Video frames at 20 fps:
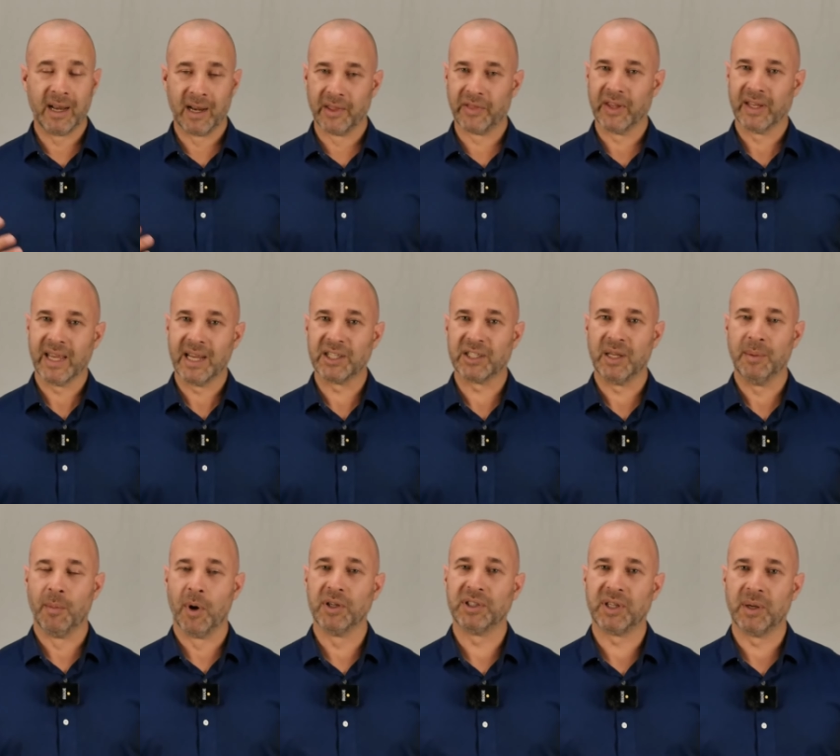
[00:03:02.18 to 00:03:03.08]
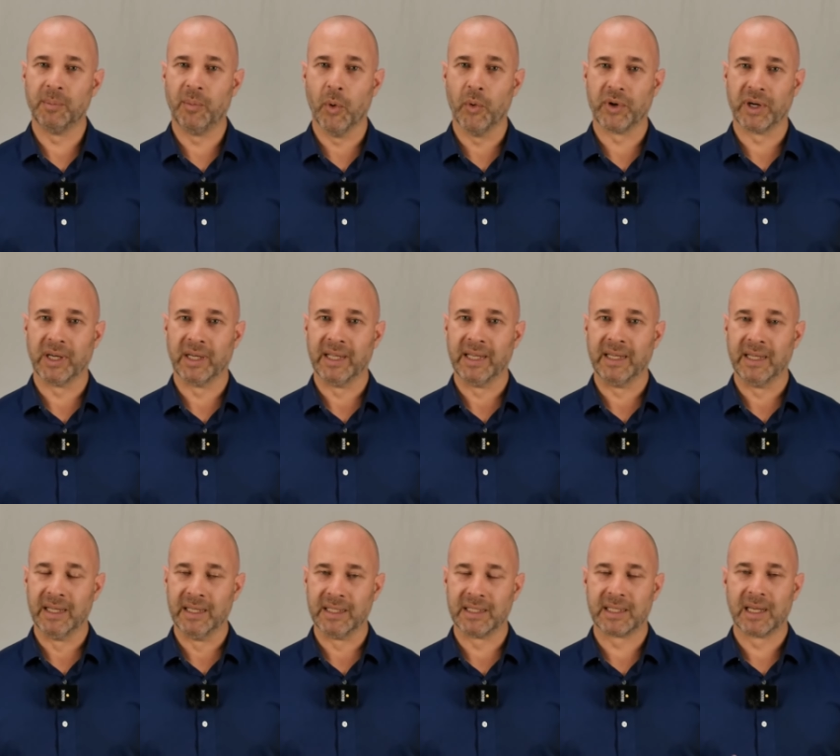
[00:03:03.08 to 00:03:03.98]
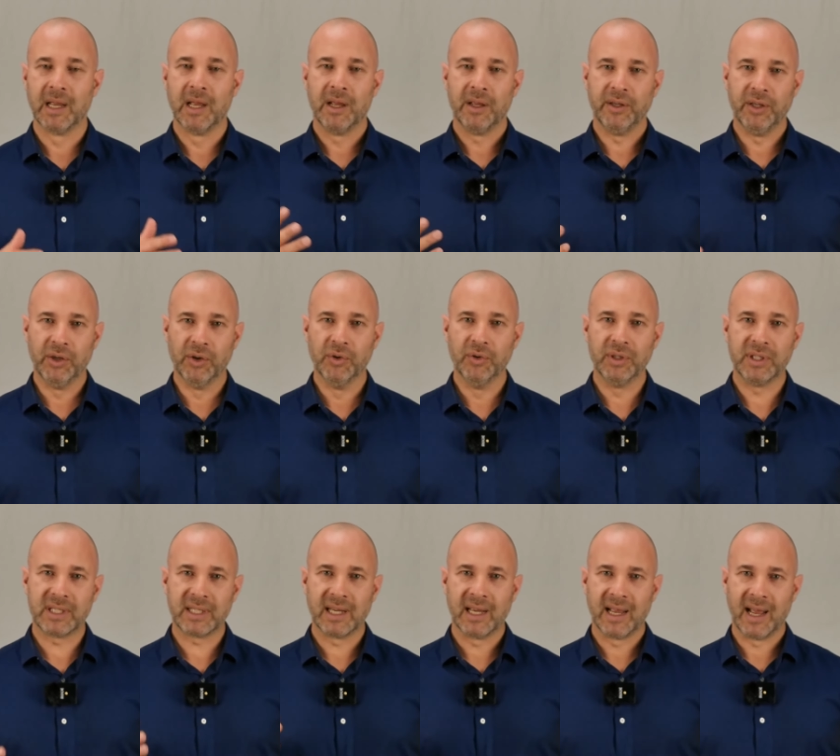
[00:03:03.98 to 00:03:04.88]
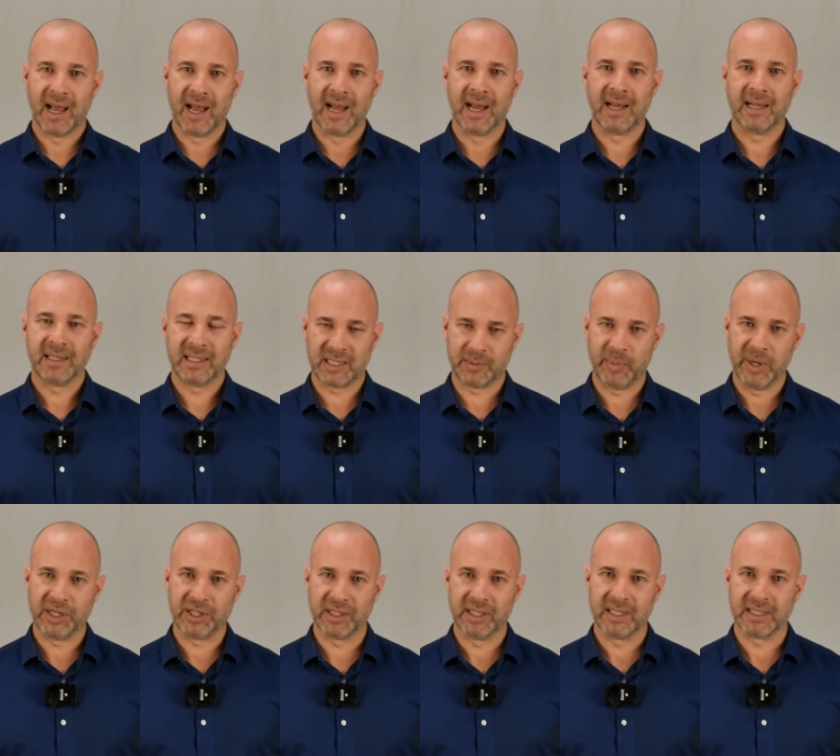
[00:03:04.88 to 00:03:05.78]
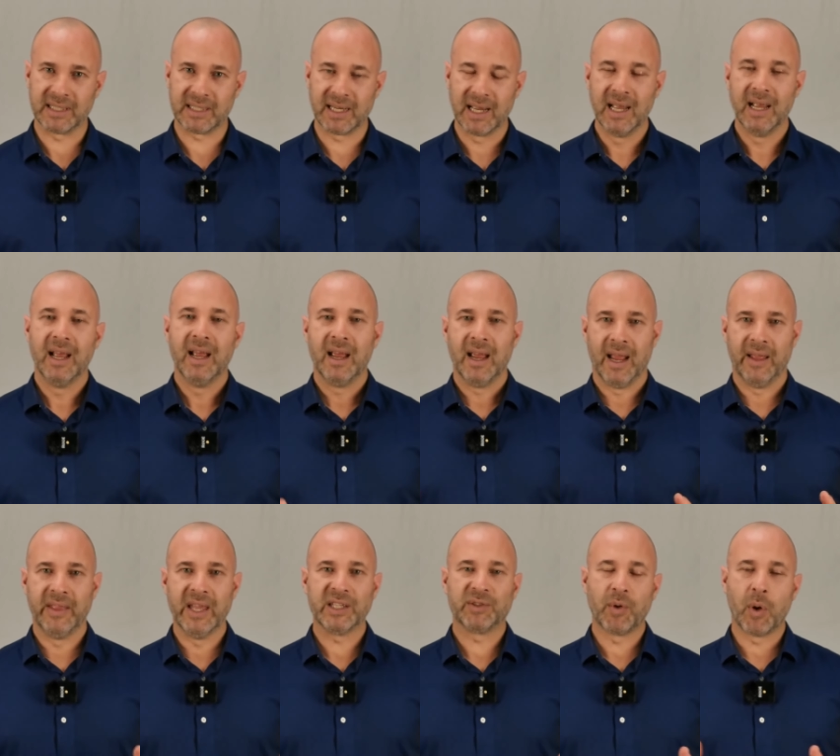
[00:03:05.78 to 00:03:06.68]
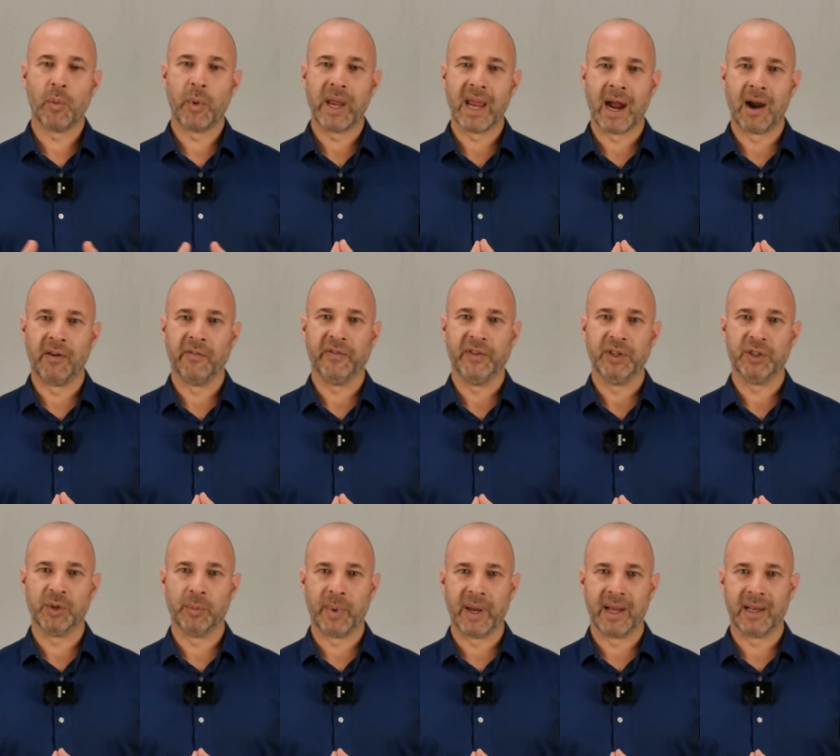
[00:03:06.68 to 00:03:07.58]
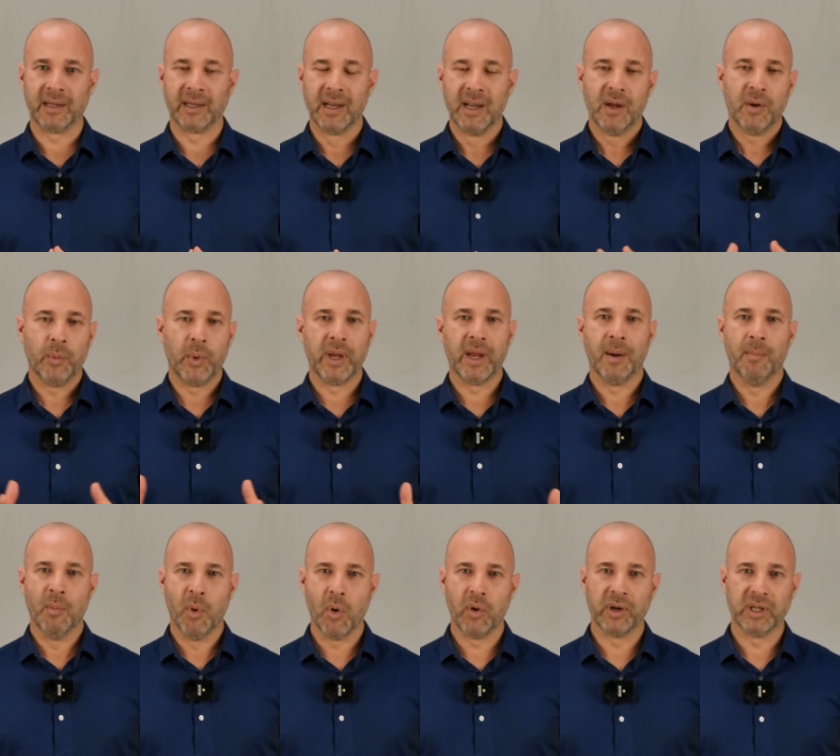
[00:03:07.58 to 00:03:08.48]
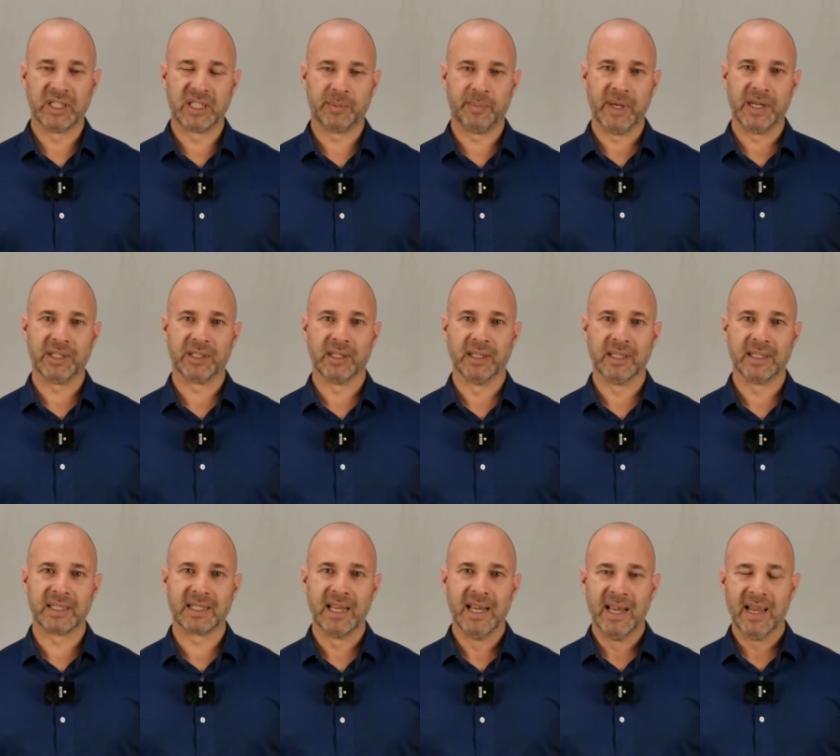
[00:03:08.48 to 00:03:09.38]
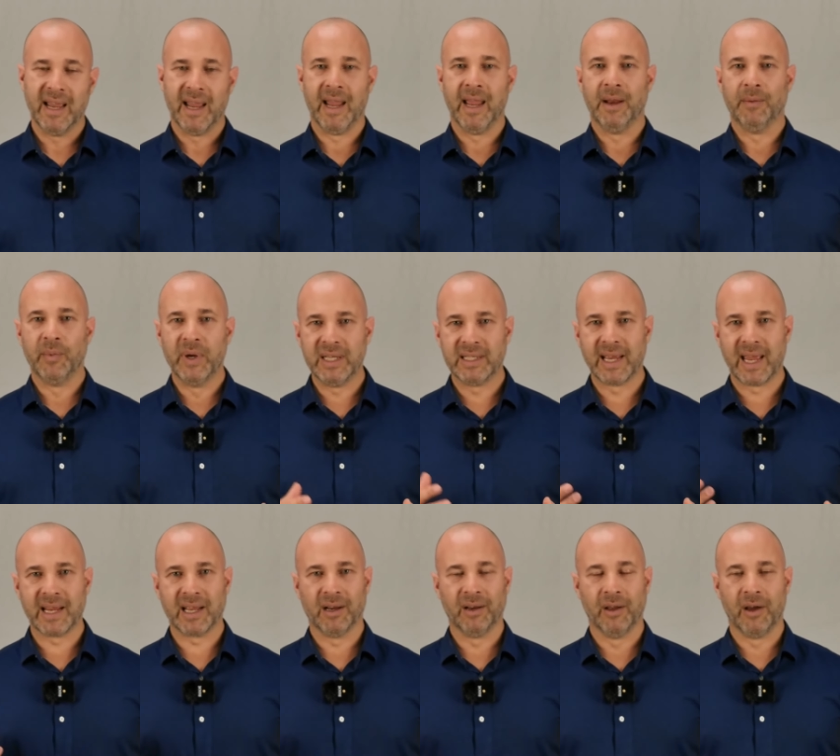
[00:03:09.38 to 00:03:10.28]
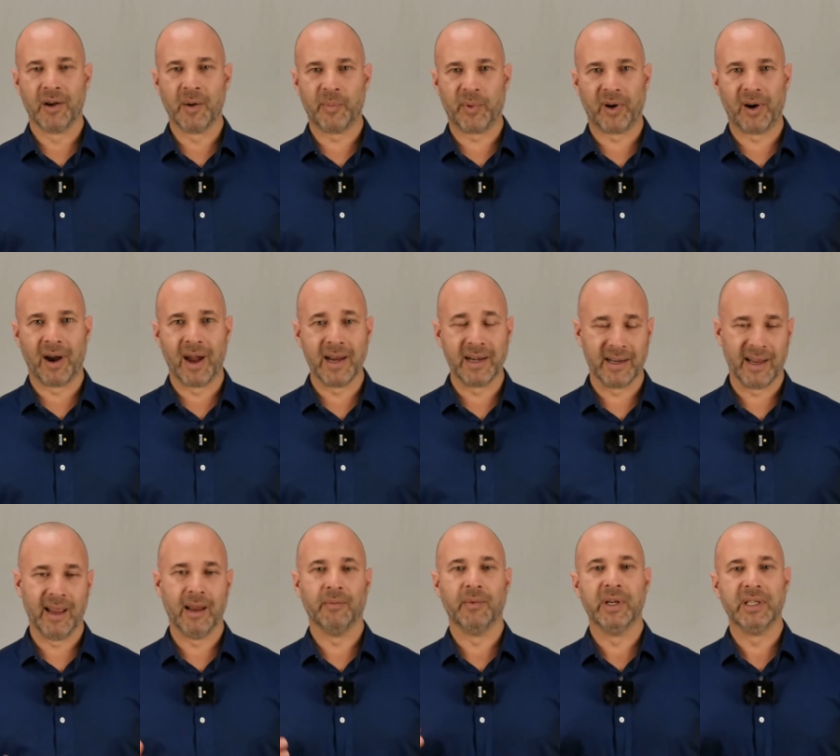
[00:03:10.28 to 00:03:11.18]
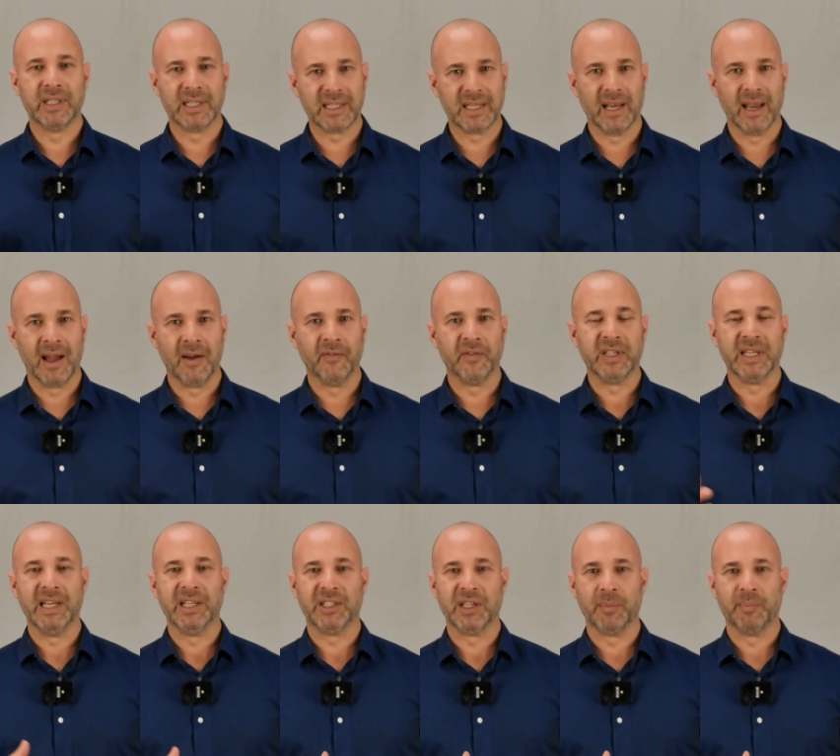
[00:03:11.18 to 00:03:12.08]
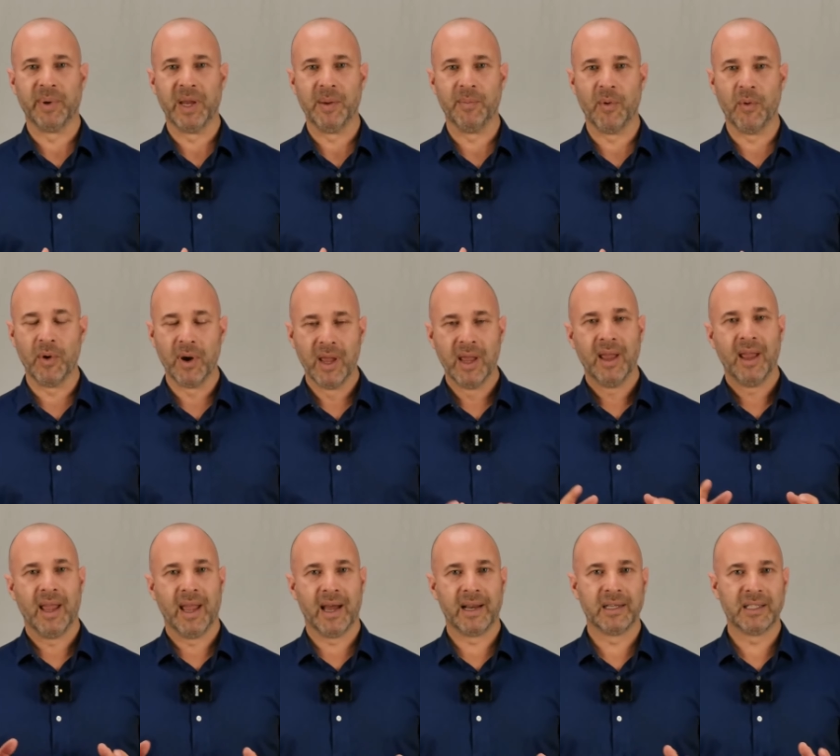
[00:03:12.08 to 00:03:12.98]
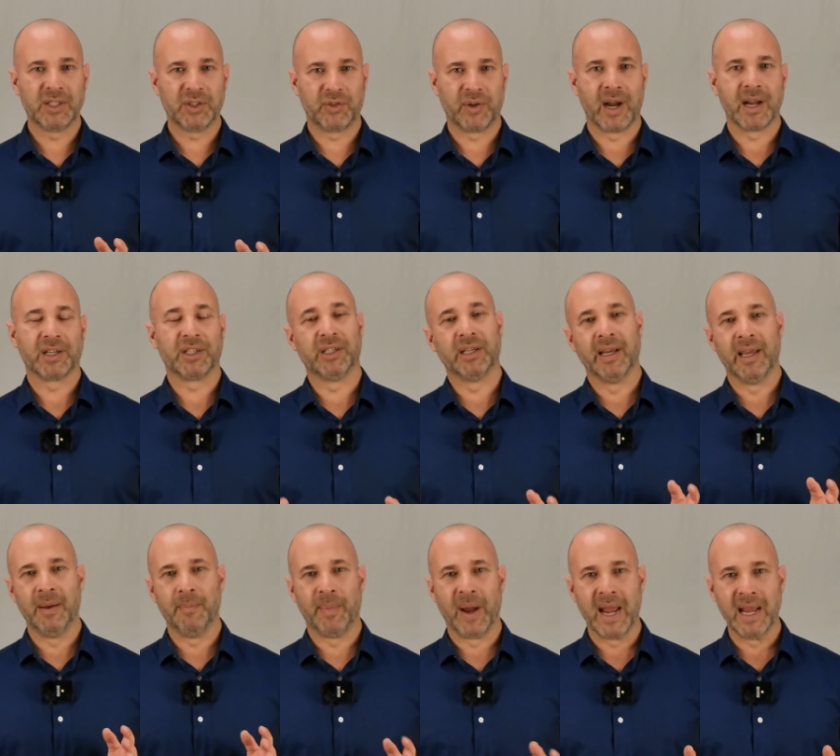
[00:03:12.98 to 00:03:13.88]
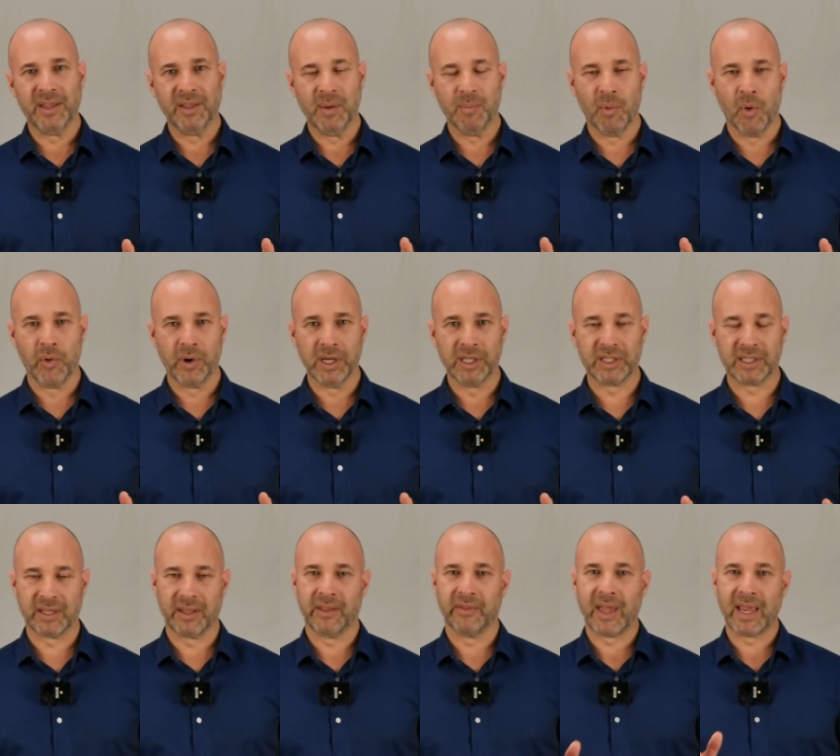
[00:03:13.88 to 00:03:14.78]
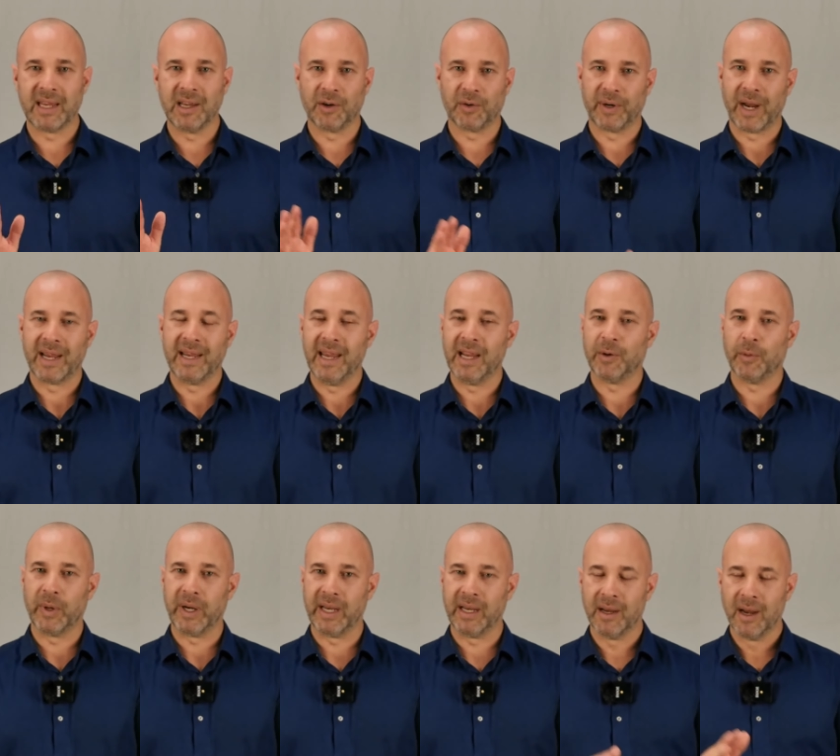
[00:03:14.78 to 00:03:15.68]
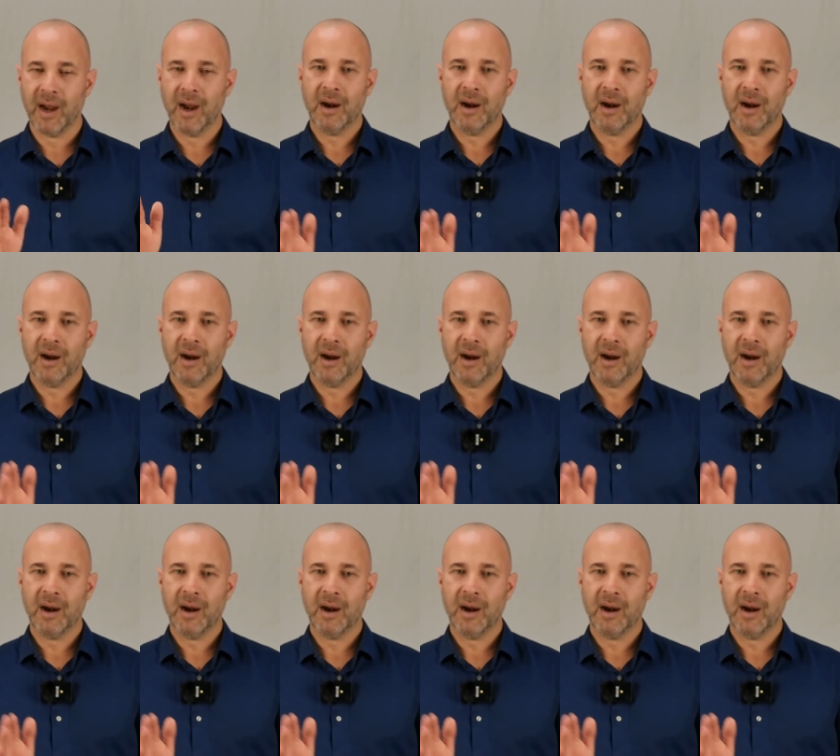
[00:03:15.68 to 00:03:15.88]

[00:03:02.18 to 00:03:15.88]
and I think actually most importantly, is use specialists. And that's what we are at FutureBound. We are mortgage specialists, and we take a lot of pride, and we just love teaching people how to structure and pay their mortgage so that they can create equity